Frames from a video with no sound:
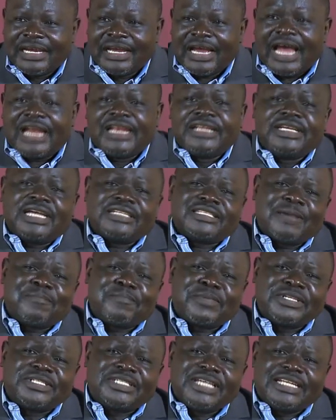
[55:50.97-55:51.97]
And just
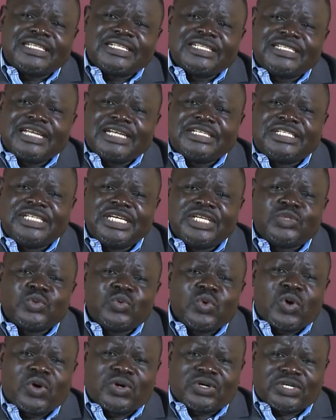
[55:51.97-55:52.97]
appreciating that this
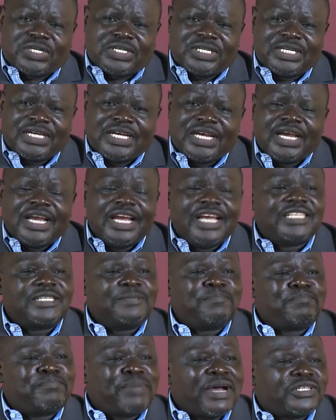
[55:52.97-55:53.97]
work is
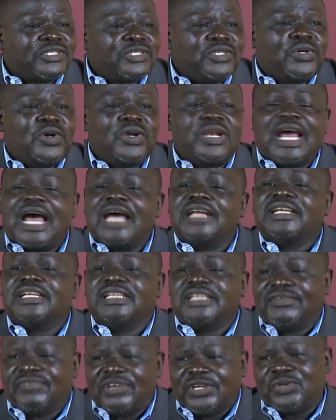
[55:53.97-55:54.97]
personal and
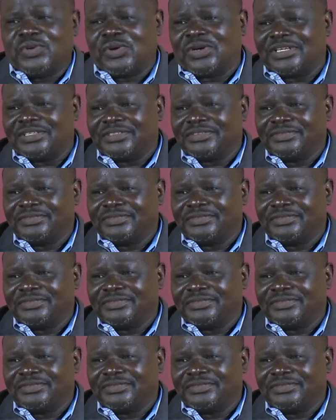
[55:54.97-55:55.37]
individual.